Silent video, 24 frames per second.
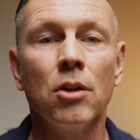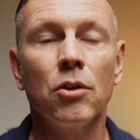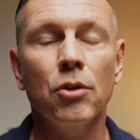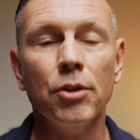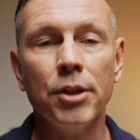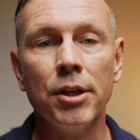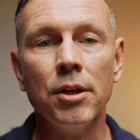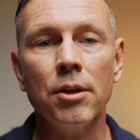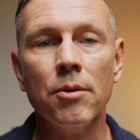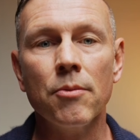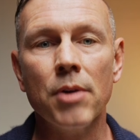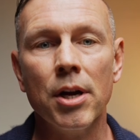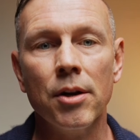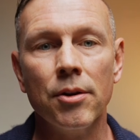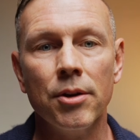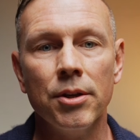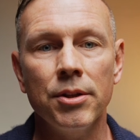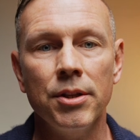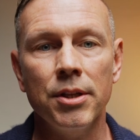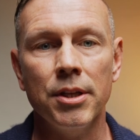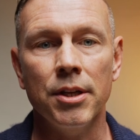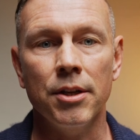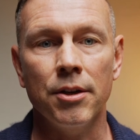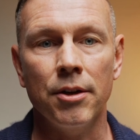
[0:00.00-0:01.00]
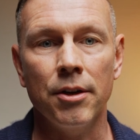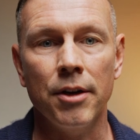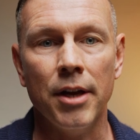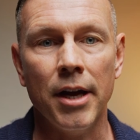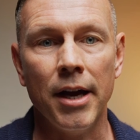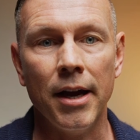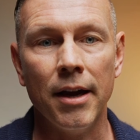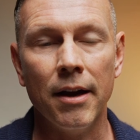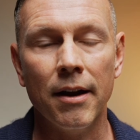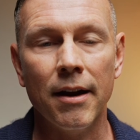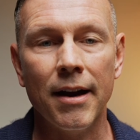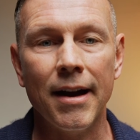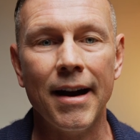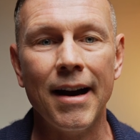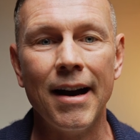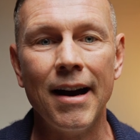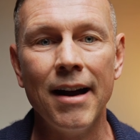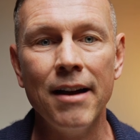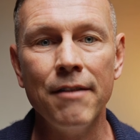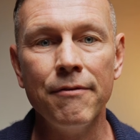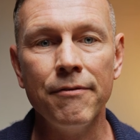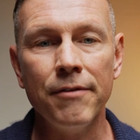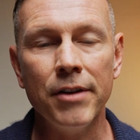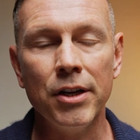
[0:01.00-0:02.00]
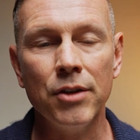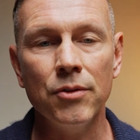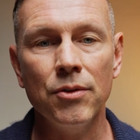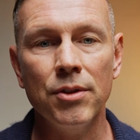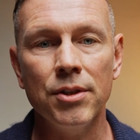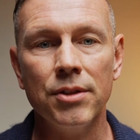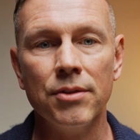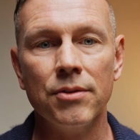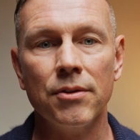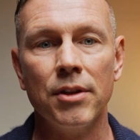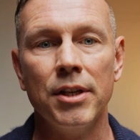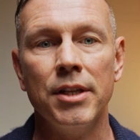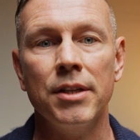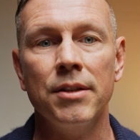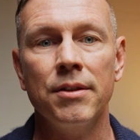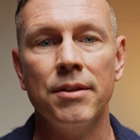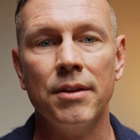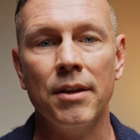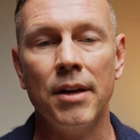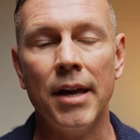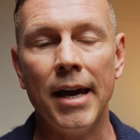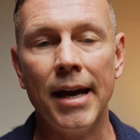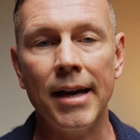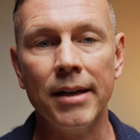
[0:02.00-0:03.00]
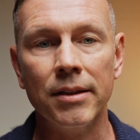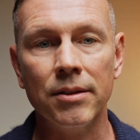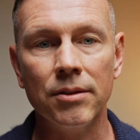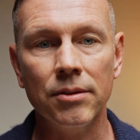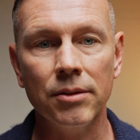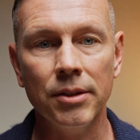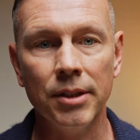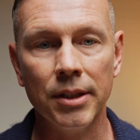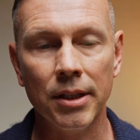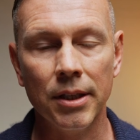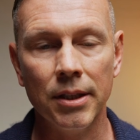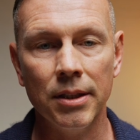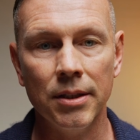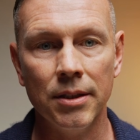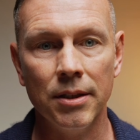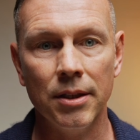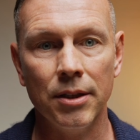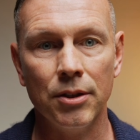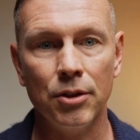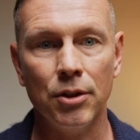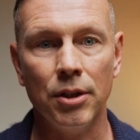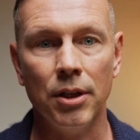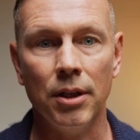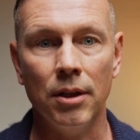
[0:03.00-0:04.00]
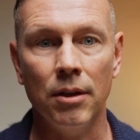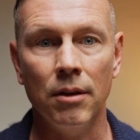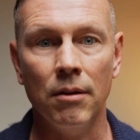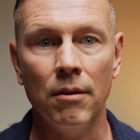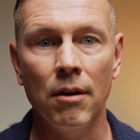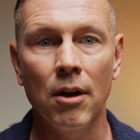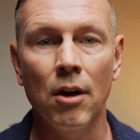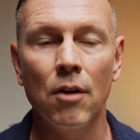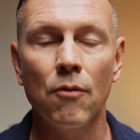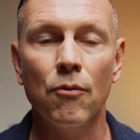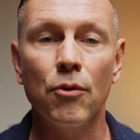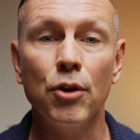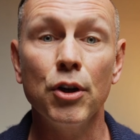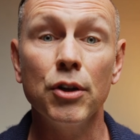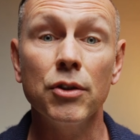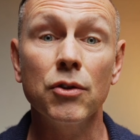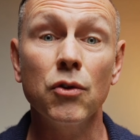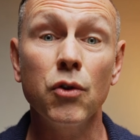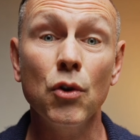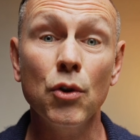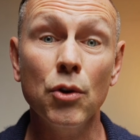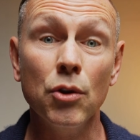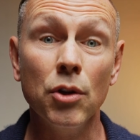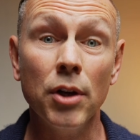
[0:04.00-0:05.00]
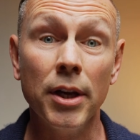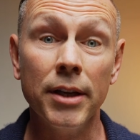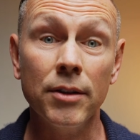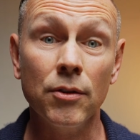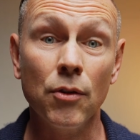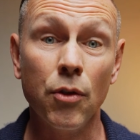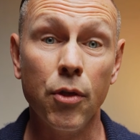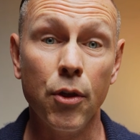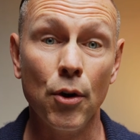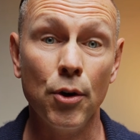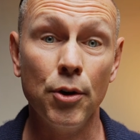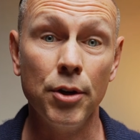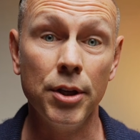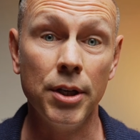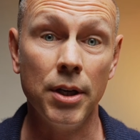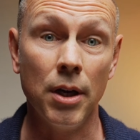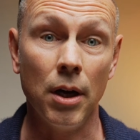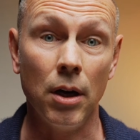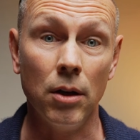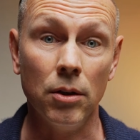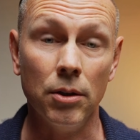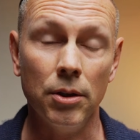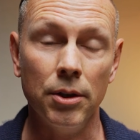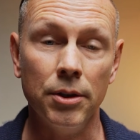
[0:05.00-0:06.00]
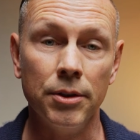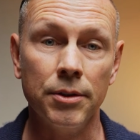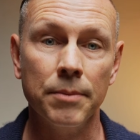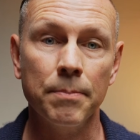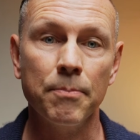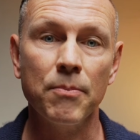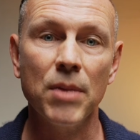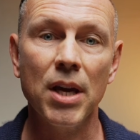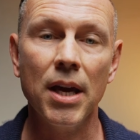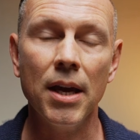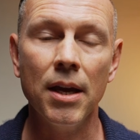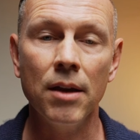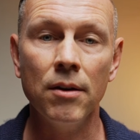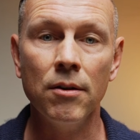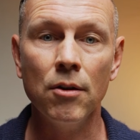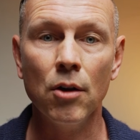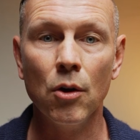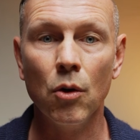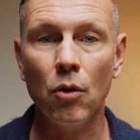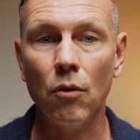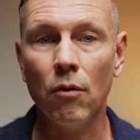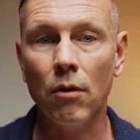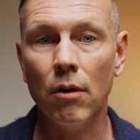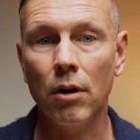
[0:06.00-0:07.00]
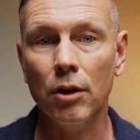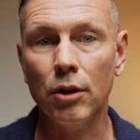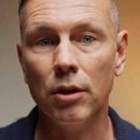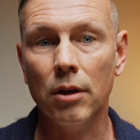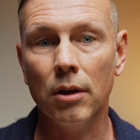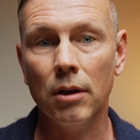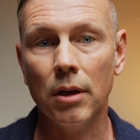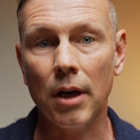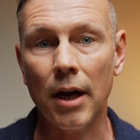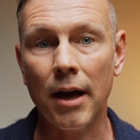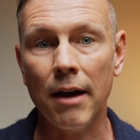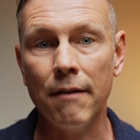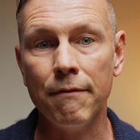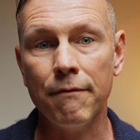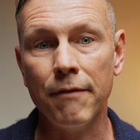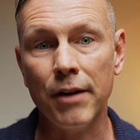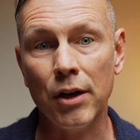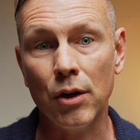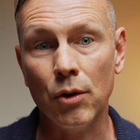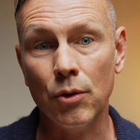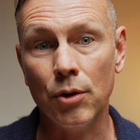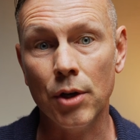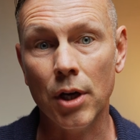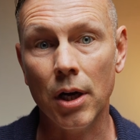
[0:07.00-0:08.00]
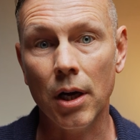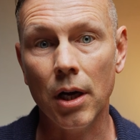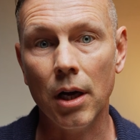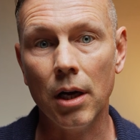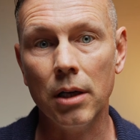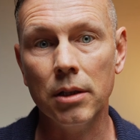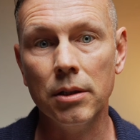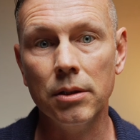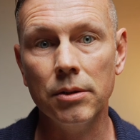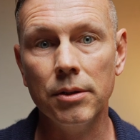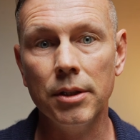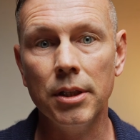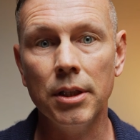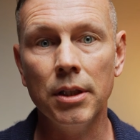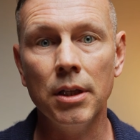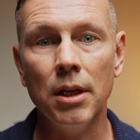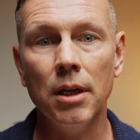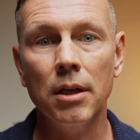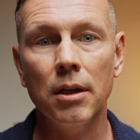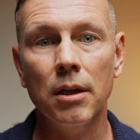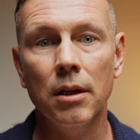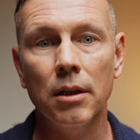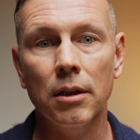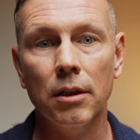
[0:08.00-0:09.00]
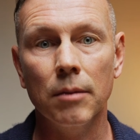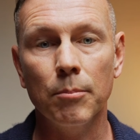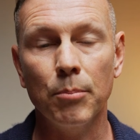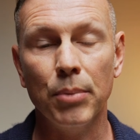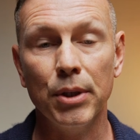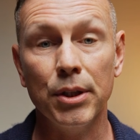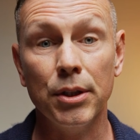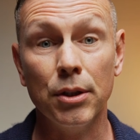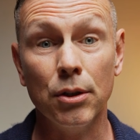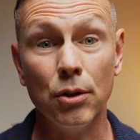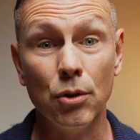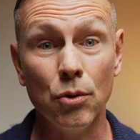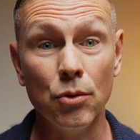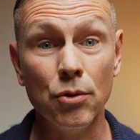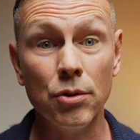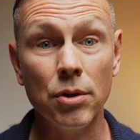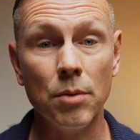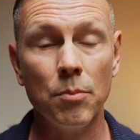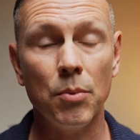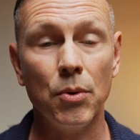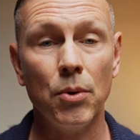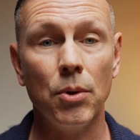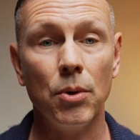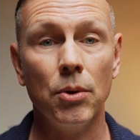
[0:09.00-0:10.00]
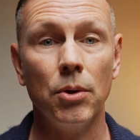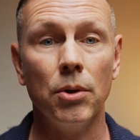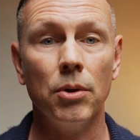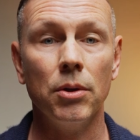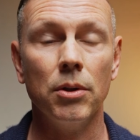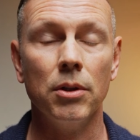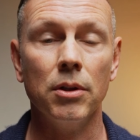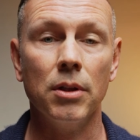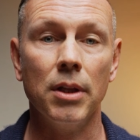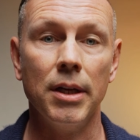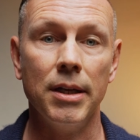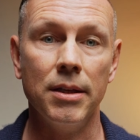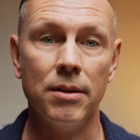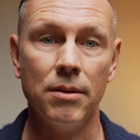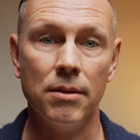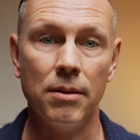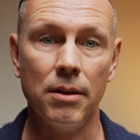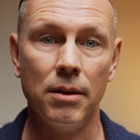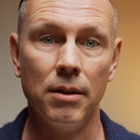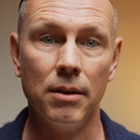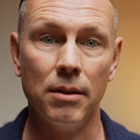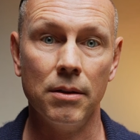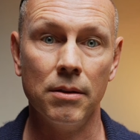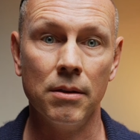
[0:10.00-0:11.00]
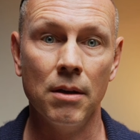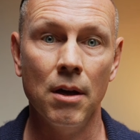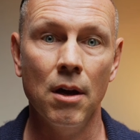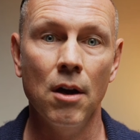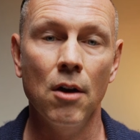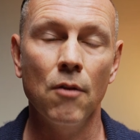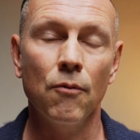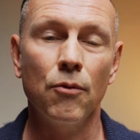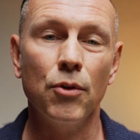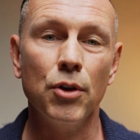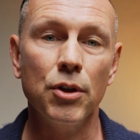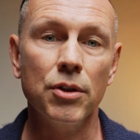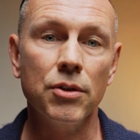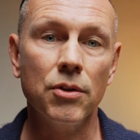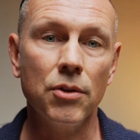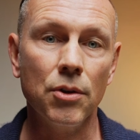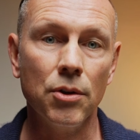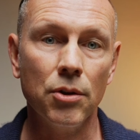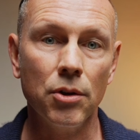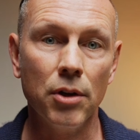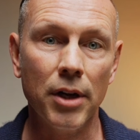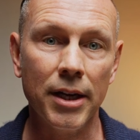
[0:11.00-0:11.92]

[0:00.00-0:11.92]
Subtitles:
Looking around on the internet, I found this lens in excellent condition for as little as $30, and I found ugly but usable lenses for as little